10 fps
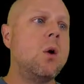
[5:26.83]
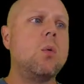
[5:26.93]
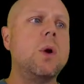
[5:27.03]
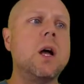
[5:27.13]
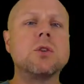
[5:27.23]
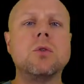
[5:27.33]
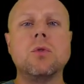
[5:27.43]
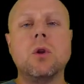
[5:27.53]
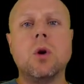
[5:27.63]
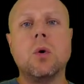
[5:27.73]
We also
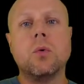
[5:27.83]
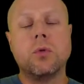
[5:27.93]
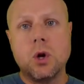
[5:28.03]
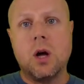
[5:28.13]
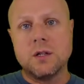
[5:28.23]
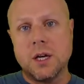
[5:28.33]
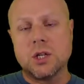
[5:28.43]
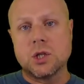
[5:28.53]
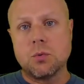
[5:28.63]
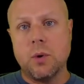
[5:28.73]
don't know the
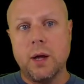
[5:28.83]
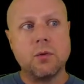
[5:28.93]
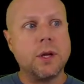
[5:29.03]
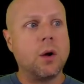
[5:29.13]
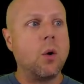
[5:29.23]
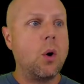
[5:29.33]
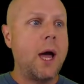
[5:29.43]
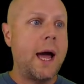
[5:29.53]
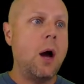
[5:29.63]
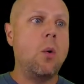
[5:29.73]
context surrounding
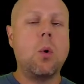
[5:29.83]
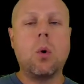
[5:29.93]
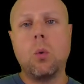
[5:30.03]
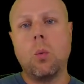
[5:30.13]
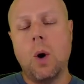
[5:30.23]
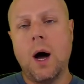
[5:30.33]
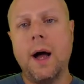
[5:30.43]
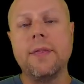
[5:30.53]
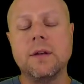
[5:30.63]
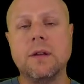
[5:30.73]
how or
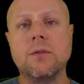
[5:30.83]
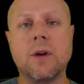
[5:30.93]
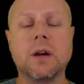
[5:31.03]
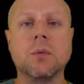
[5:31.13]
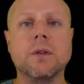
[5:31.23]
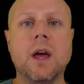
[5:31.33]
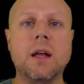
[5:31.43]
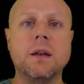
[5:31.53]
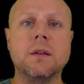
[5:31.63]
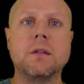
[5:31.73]
why the defect was
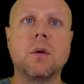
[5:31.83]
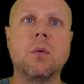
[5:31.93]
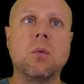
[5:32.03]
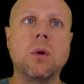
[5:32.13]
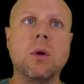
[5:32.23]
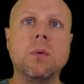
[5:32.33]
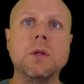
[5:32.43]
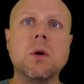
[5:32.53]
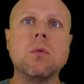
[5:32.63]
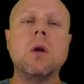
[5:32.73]
added. So we
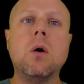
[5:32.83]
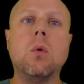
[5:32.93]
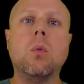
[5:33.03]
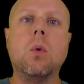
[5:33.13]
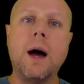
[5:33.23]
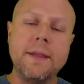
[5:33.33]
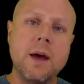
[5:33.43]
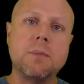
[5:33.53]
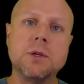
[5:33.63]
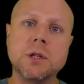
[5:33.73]
don't know why
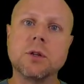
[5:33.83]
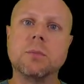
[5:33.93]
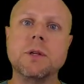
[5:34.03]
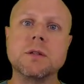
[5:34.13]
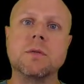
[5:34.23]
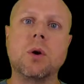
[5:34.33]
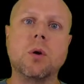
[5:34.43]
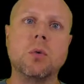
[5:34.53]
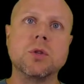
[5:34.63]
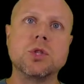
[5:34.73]
that particular piece of
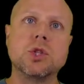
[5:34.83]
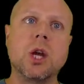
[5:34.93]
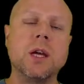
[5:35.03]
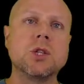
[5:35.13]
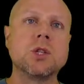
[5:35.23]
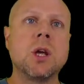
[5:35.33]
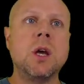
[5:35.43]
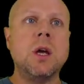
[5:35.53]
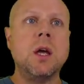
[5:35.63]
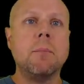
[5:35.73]
code was changed.
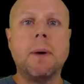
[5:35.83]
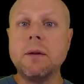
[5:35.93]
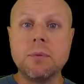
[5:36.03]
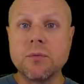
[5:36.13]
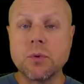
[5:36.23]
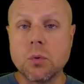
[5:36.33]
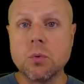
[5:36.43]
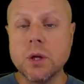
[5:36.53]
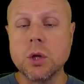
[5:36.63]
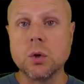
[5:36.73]
It might have been for a
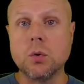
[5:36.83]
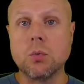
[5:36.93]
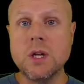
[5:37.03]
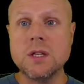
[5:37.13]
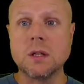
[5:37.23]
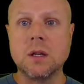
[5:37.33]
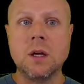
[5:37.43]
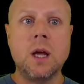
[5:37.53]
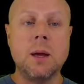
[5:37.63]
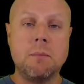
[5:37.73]
really good reason.
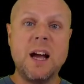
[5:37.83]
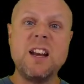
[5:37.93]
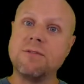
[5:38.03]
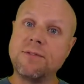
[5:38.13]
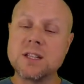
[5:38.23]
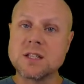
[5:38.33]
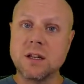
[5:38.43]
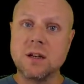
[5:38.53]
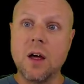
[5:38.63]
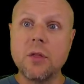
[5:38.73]
It might have fixed
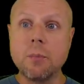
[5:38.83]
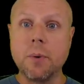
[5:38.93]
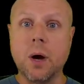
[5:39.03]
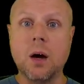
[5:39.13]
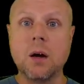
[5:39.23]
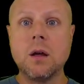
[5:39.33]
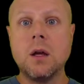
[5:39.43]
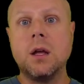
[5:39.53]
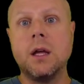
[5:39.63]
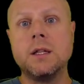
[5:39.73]
another bug
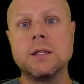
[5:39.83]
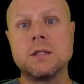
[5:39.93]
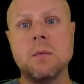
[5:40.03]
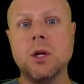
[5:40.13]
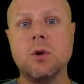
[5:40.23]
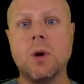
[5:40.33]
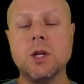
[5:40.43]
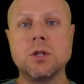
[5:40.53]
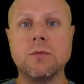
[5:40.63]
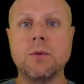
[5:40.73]
in some
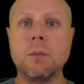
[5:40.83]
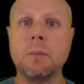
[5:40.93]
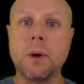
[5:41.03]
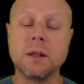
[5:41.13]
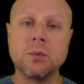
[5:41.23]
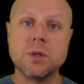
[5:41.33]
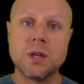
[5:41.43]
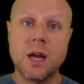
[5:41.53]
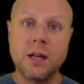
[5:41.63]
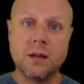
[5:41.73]
iteration from a bug that
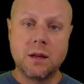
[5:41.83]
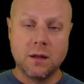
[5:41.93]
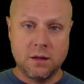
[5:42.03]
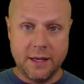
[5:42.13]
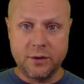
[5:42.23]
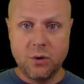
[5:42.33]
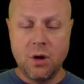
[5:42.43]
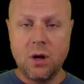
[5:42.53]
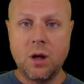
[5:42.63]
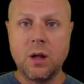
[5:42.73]
was added later
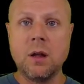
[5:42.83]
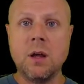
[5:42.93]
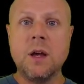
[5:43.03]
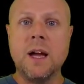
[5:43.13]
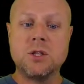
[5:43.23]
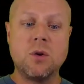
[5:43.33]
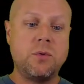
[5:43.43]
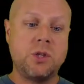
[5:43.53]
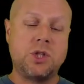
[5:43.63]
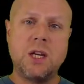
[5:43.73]
on. And so if
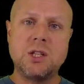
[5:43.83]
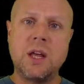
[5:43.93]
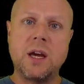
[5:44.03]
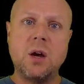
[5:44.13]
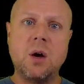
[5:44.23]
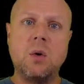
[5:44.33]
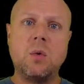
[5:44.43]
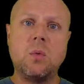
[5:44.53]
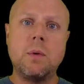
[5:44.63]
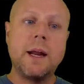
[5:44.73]
we change that
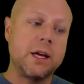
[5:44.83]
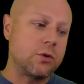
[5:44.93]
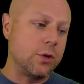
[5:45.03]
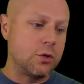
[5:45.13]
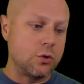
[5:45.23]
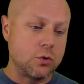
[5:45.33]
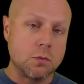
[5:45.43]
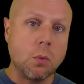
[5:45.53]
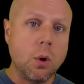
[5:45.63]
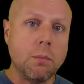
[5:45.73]
code, we might actually
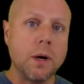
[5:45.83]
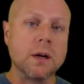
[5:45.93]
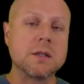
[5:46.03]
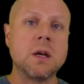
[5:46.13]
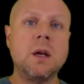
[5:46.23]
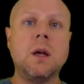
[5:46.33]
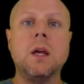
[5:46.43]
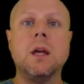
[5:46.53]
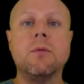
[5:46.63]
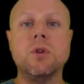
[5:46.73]
introduce more bugs.
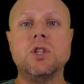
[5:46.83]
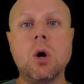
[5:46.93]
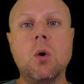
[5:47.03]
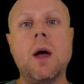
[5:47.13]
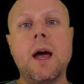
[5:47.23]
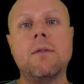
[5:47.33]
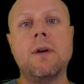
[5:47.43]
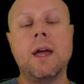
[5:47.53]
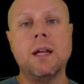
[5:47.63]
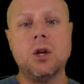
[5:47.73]
If we don't have
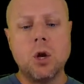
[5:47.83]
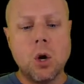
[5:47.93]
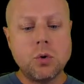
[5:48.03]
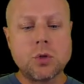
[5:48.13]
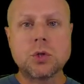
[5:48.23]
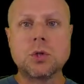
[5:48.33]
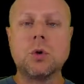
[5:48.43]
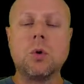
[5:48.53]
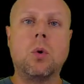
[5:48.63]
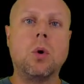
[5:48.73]
any notes
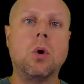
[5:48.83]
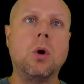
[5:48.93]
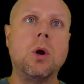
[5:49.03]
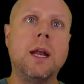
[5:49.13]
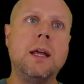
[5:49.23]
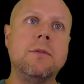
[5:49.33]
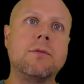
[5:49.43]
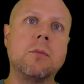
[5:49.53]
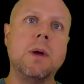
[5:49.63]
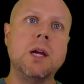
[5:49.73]
or any
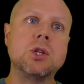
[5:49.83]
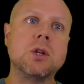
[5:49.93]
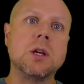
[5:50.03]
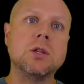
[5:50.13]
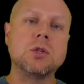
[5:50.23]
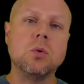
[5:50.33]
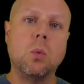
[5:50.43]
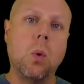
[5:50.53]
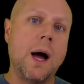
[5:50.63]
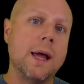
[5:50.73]
information as to
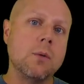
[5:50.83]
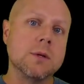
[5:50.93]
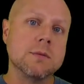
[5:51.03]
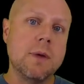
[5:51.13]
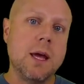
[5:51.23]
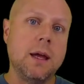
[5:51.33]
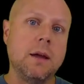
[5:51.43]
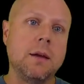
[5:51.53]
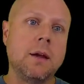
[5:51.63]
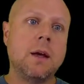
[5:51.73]
why it was
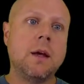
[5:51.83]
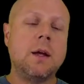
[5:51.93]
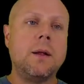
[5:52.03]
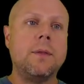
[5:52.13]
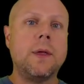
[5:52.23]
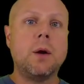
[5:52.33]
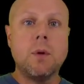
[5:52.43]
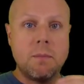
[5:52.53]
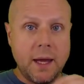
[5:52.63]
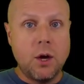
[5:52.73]
made, then
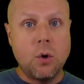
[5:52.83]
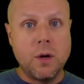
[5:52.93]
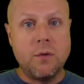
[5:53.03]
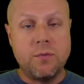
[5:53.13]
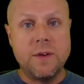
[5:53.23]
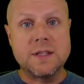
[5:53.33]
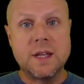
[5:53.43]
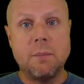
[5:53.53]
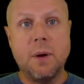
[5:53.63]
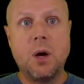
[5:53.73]
we may go in and fix
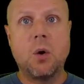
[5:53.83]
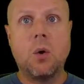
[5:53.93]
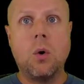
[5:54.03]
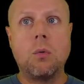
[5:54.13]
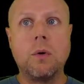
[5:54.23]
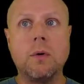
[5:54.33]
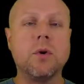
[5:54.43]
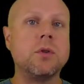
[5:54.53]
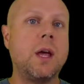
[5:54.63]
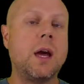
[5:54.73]
that bug or
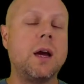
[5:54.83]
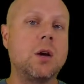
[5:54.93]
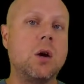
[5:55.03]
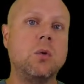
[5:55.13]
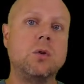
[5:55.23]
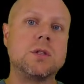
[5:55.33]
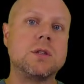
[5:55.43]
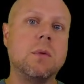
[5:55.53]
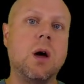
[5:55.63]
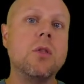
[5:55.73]
revert that code to
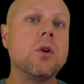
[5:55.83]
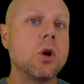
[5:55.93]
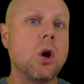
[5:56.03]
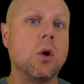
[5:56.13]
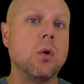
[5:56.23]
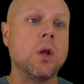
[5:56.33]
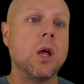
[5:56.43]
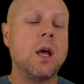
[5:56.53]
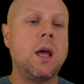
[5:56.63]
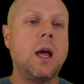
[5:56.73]
some other code,
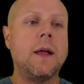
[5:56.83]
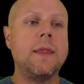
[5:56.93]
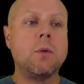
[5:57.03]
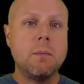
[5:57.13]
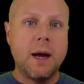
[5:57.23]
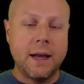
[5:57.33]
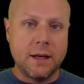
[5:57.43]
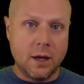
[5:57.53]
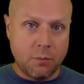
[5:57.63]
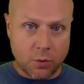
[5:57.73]
and then we might
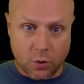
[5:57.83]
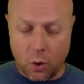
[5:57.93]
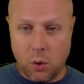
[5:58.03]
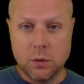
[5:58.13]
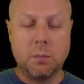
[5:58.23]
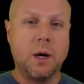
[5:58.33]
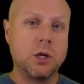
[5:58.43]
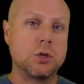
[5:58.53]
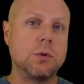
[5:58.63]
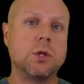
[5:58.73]
end up with old
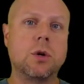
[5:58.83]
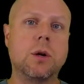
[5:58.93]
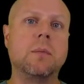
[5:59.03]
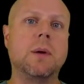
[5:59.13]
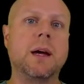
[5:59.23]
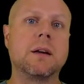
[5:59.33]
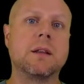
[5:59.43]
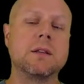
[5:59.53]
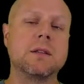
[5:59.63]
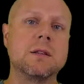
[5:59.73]
bugs returning back to
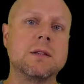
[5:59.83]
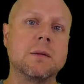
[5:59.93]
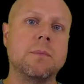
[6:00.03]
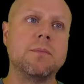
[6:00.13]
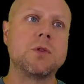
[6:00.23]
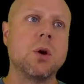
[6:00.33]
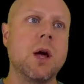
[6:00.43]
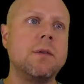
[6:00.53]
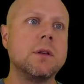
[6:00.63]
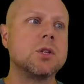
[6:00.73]
the system. So
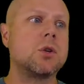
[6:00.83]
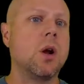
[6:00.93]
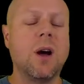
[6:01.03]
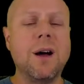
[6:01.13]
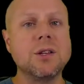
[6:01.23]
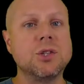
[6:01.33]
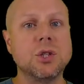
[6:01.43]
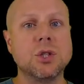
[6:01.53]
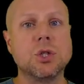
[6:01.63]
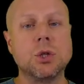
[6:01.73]
having this chronology
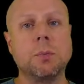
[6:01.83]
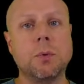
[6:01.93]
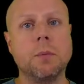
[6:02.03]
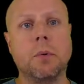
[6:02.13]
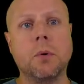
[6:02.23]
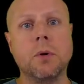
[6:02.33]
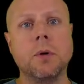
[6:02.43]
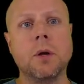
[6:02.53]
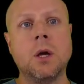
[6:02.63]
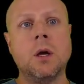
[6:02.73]
is super
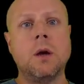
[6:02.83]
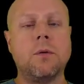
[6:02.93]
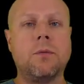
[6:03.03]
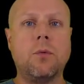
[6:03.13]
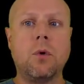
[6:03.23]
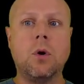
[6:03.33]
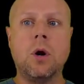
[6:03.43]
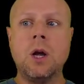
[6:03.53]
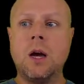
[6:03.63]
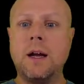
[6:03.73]
important
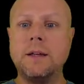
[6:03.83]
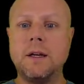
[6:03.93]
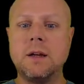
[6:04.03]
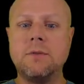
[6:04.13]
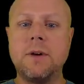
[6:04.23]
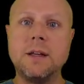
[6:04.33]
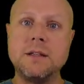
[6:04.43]
for identifying